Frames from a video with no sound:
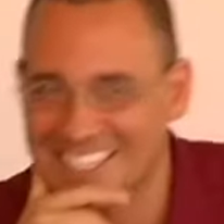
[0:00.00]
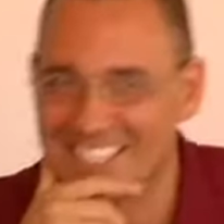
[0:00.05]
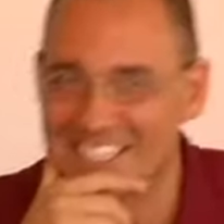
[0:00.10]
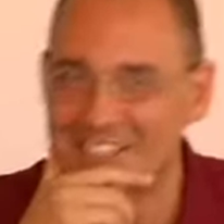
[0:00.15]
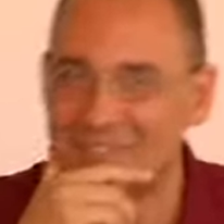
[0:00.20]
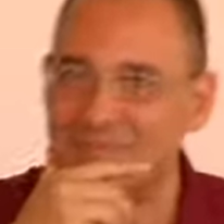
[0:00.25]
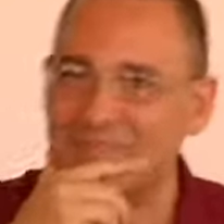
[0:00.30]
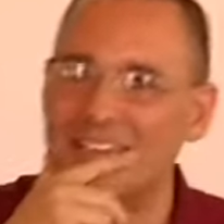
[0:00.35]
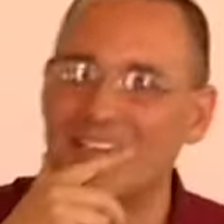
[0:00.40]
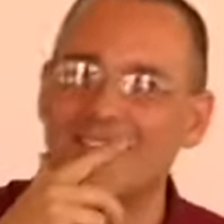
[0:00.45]

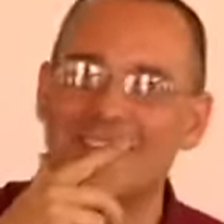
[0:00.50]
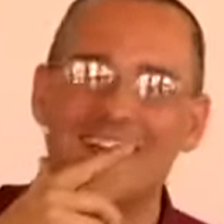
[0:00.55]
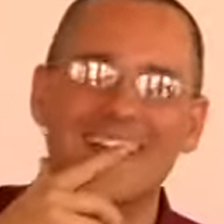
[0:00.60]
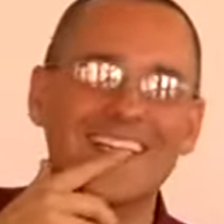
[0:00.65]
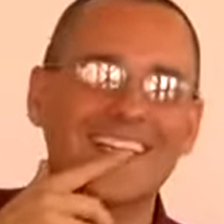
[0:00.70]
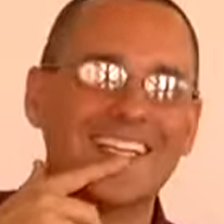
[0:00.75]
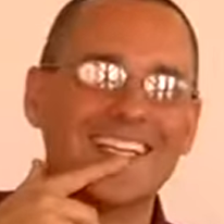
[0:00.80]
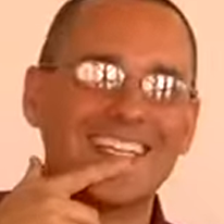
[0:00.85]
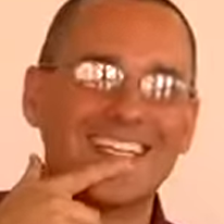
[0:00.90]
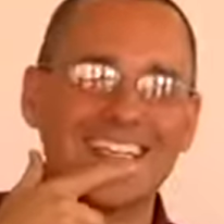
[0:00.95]
just me,
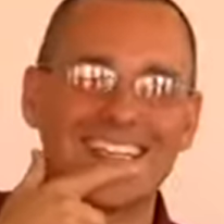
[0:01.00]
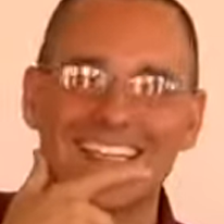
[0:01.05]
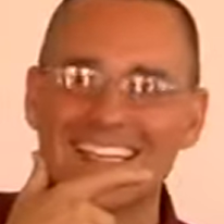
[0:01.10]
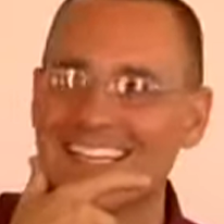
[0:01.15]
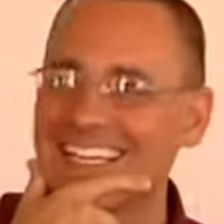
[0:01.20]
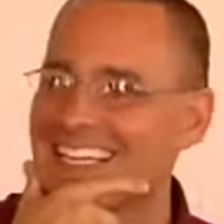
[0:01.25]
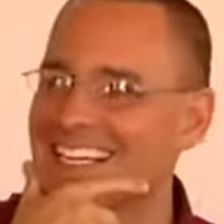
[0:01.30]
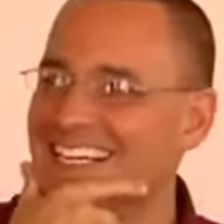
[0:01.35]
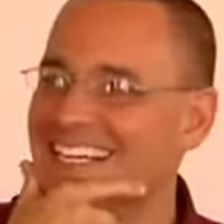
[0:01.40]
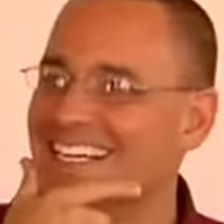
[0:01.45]
right?
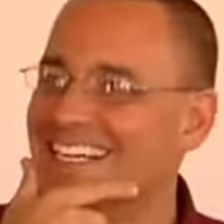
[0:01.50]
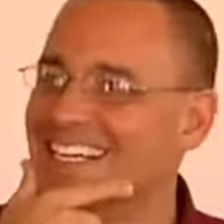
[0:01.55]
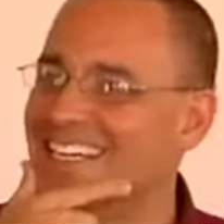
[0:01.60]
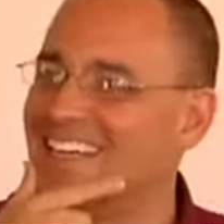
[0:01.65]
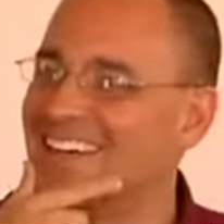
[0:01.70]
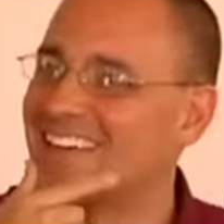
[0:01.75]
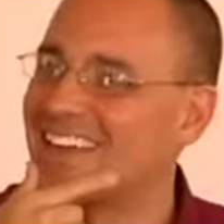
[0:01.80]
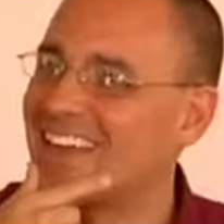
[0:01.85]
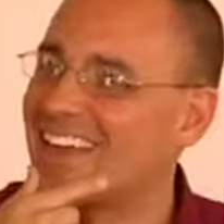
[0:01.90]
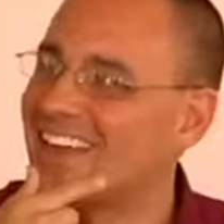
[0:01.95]

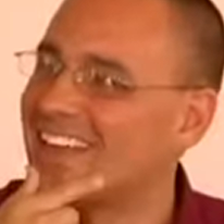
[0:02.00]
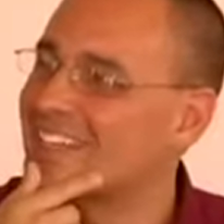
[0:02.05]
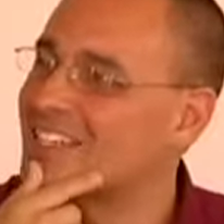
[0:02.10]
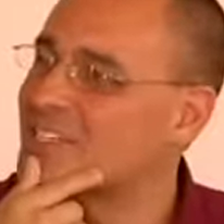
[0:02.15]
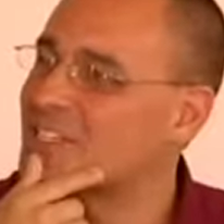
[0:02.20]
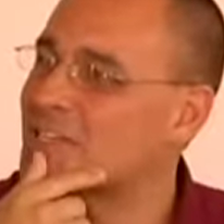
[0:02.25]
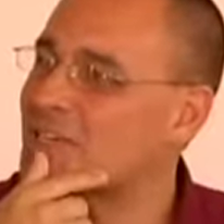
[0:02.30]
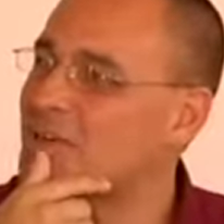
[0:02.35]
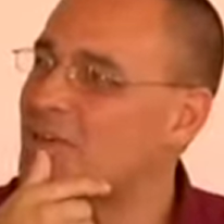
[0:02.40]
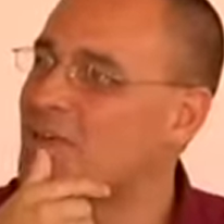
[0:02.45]
Okay,
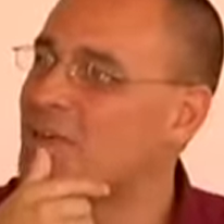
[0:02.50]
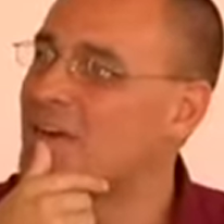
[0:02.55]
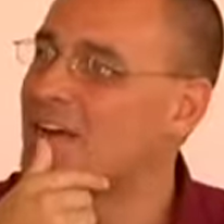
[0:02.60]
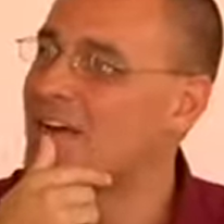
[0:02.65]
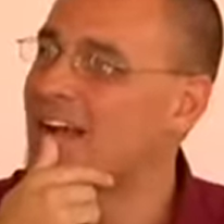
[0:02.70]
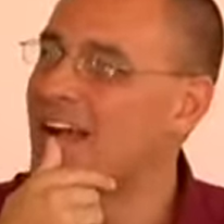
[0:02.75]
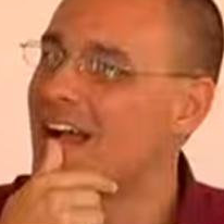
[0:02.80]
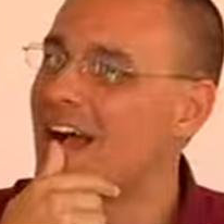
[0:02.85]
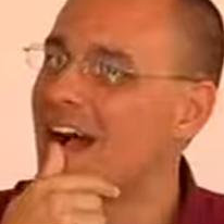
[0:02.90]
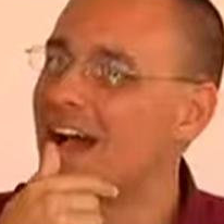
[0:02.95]
so
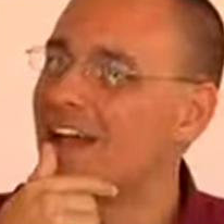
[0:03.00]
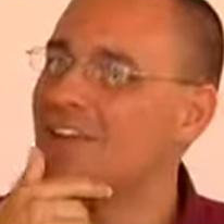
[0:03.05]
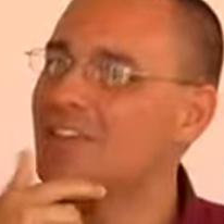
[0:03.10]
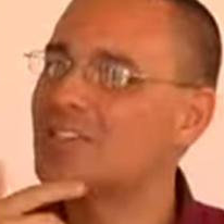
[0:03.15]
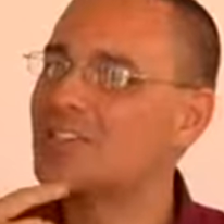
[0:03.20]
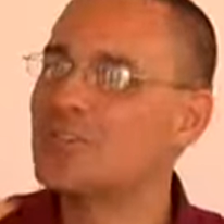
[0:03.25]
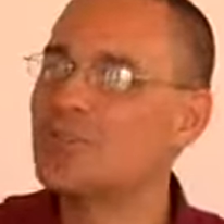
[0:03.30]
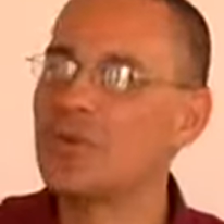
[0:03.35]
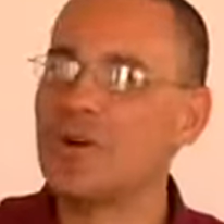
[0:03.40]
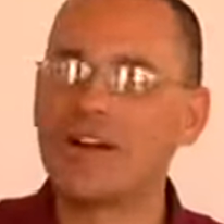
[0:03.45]
I
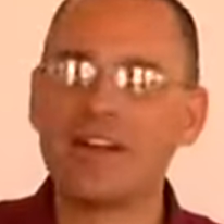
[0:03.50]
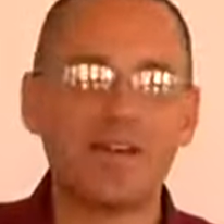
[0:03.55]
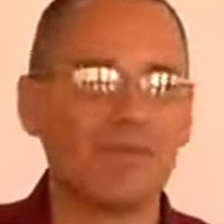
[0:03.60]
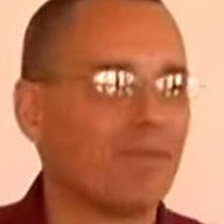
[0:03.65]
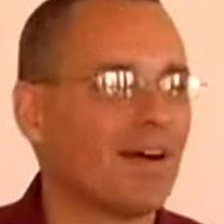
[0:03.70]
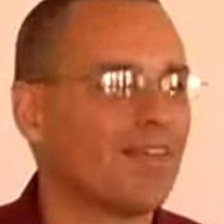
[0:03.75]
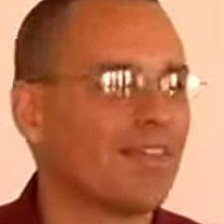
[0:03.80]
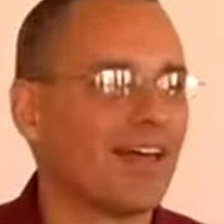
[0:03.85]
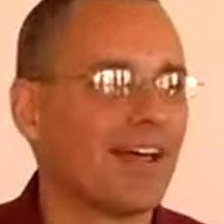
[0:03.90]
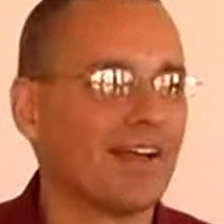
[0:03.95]
used to worry
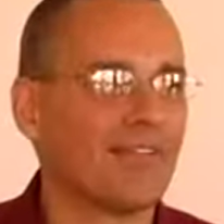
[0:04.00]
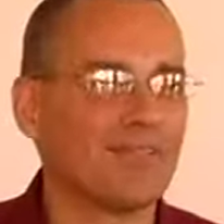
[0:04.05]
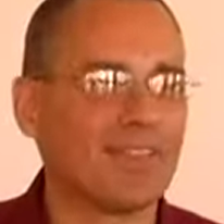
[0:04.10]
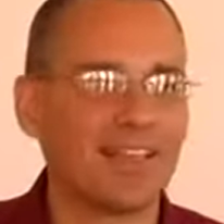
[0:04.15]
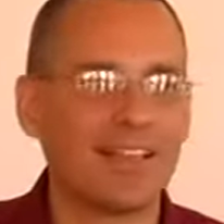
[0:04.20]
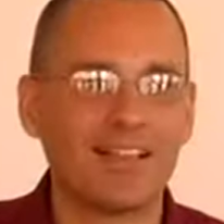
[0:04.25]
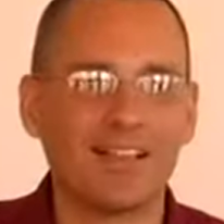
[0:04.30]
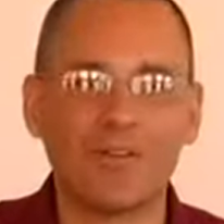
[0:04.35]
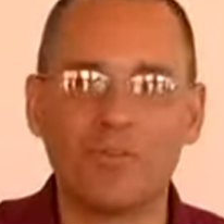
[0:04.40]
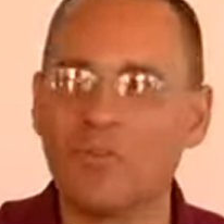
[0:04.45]
about that. I'm
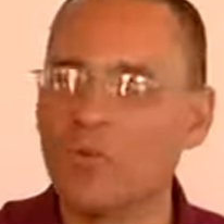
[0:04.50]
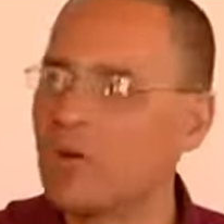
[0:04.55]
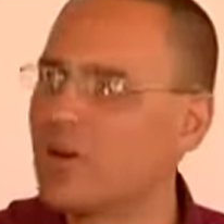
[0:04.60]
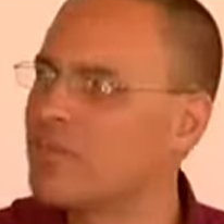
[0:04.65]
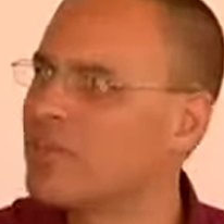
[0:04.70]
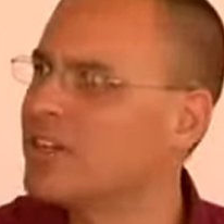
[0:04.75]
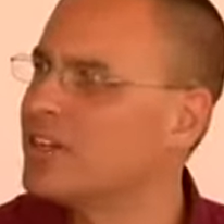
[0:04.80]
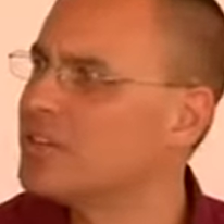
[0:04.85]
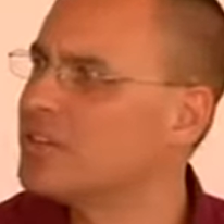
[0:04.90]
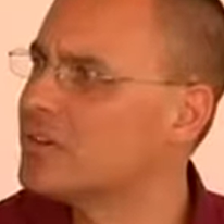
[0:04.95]
thinking, like, what
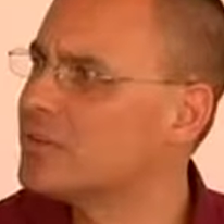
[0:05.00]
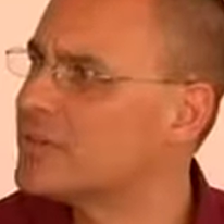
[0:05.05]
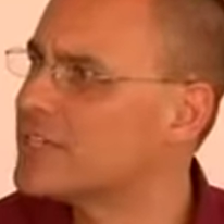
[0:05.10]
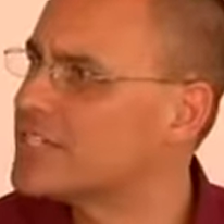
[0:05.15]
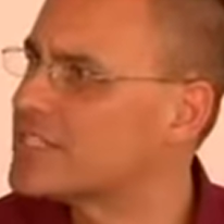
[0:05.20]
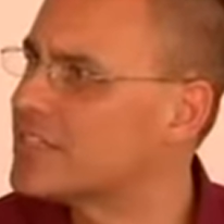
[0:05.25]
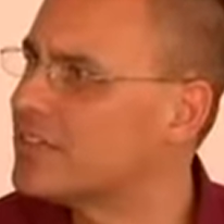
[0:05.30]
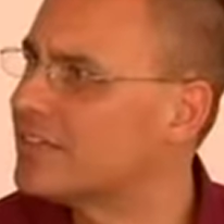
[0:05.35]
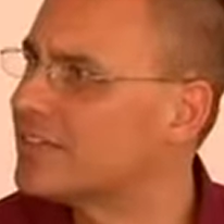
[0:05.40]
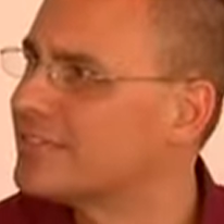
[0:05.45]
am I doing to
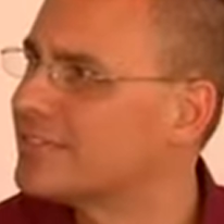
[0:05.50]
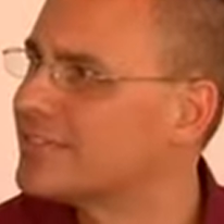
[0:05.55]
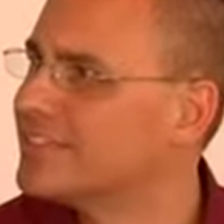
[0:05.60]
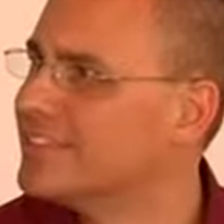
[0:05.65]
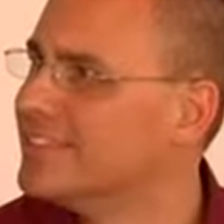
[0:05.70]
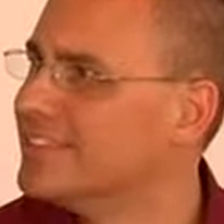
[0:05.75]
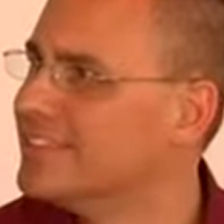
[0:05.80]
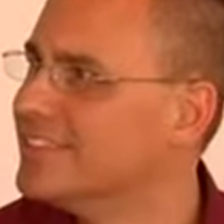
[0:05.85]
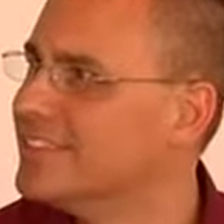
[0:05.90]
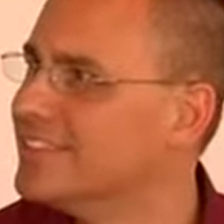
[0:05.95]
myself?
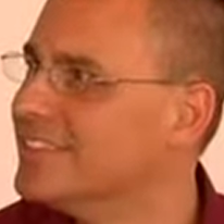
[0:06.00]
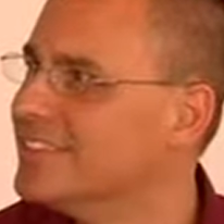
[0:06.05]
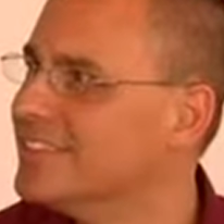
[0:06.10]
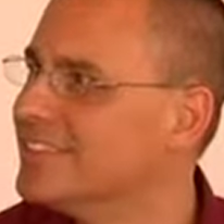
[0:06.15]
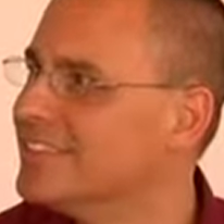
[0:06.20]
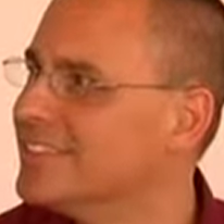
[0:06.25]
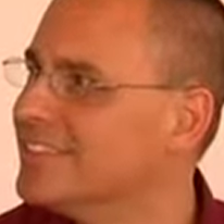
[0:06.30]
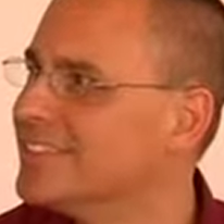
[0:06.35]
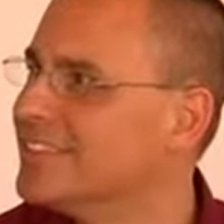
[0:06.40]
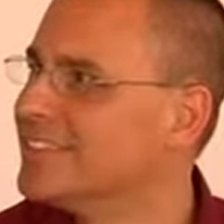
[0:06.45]

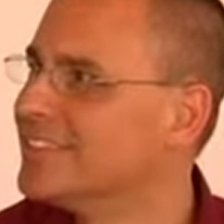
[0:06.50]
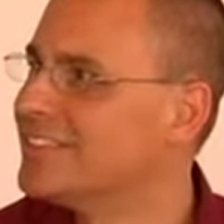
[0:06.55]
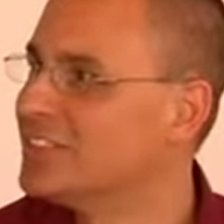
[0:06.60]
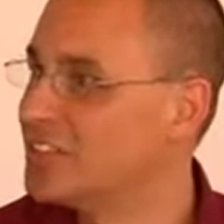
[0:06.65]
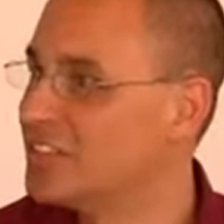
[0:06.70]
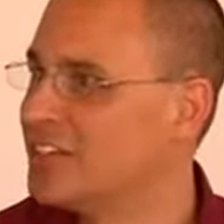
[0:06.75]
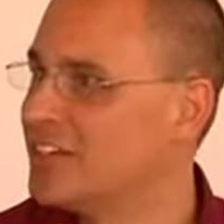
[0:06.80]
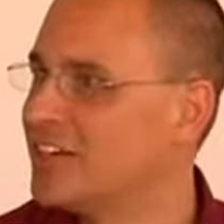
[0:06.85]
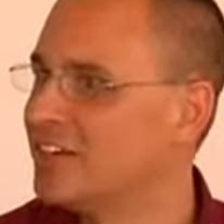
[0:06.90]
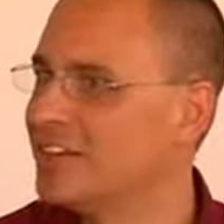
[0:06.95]

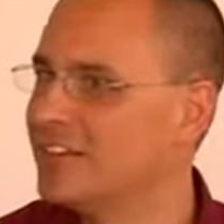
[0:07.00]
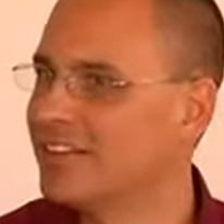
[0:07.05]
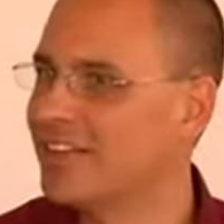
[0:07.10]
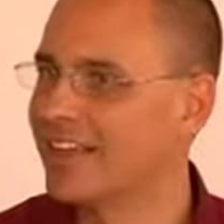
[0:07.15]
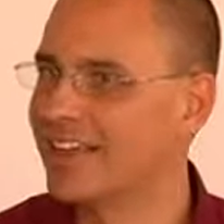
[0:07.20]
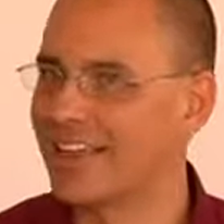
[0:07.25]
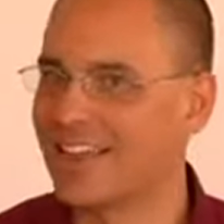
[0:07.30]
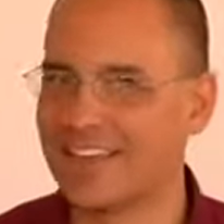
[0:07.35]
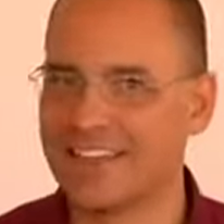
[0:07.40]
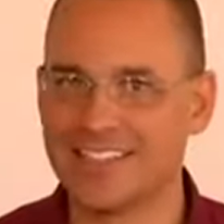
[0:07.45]
You know,
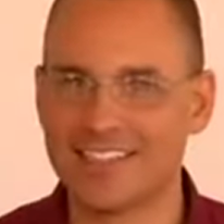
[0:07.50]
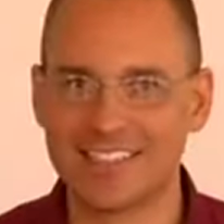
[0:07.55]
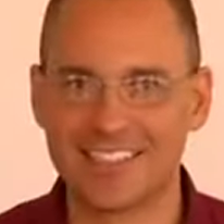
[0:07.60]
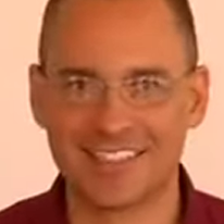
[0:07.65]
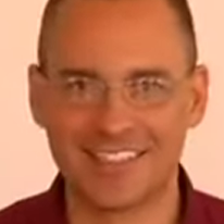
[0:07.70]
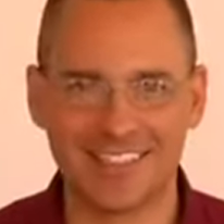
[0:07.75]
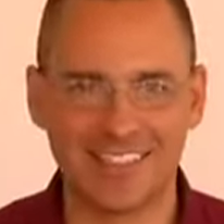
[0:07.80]
like I just